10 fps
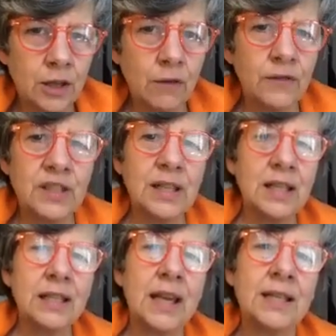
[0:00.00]
So you're
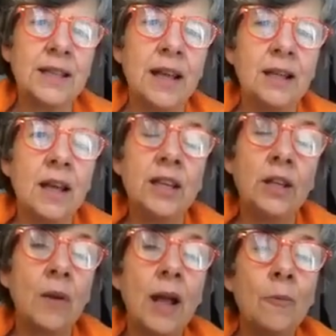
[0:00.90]
facilitating their
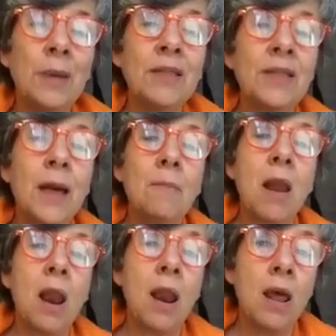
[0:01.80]
learning. You're helping
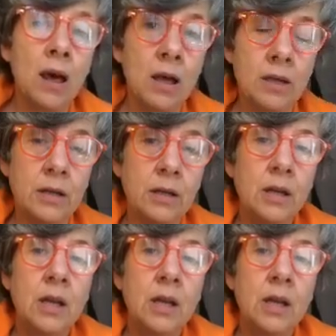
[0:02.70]
them learn.